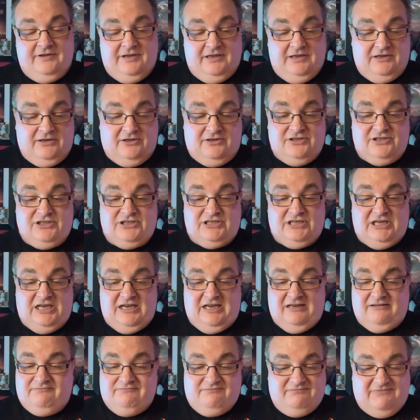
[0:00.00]
because
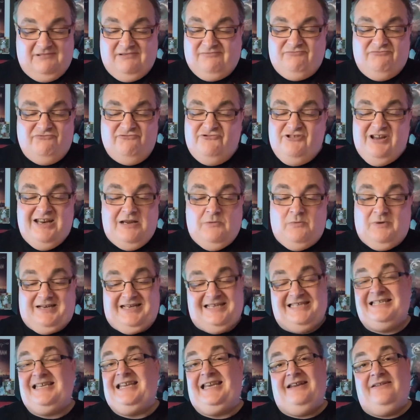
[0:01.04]
uh, really want
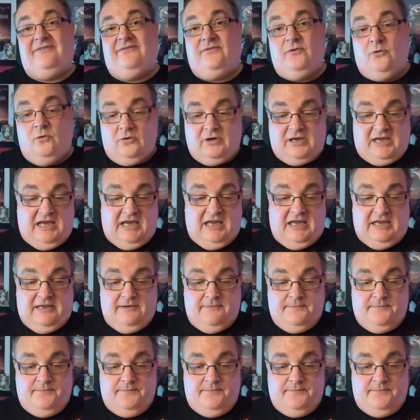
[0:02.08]
to see it in 4K.